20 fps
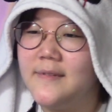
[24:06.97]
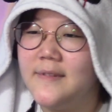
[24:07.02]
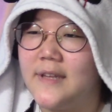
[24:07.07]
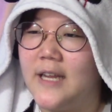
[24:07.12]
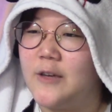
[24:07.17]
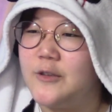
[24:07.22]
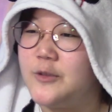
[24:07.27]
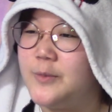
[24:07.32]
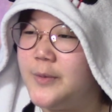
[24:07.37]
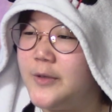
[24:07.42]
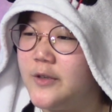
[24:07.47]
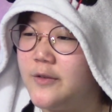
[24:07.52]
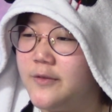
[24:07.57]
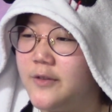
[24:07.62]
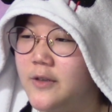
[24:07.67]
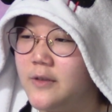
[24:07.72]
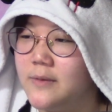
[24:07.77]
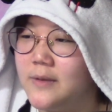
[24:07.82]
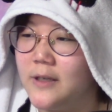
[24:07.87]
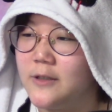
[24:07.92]
That was
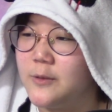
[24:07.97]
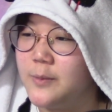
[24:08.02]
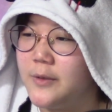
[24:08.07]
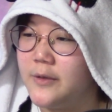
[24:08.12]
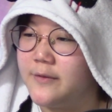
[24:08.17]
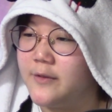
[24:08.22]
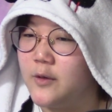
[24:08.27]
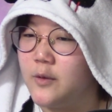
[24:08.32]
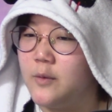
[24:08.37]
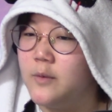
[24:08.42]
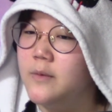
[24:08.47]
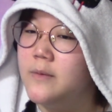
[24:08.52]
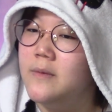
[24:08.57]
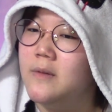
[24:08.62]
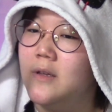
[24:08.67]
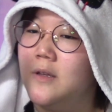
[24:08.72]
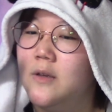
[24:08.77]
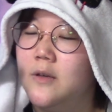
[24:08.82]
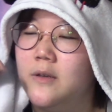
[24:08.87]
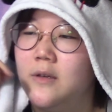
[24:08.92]
beautiful. That was beautiful.
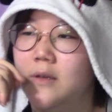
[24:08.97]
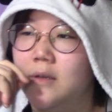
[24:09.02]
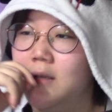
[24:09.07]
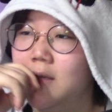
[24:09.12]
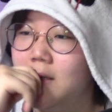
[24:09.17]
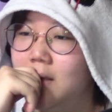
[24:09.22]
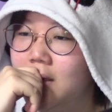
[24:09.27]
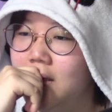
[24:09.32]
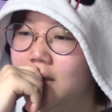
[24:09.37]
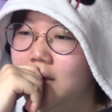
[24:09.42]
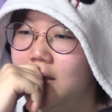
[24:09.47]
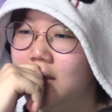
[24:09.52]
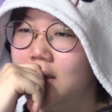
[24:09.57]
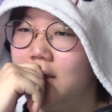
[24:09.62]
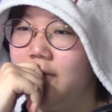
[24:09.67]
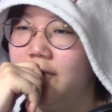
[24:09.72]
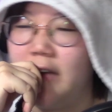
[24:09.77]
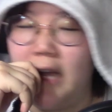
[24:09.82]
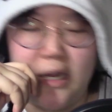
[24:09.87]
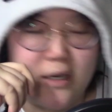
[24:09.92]

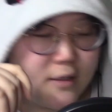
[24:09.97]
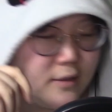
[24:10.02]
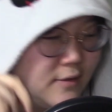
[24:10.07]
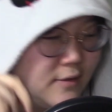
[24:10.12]
Fuck.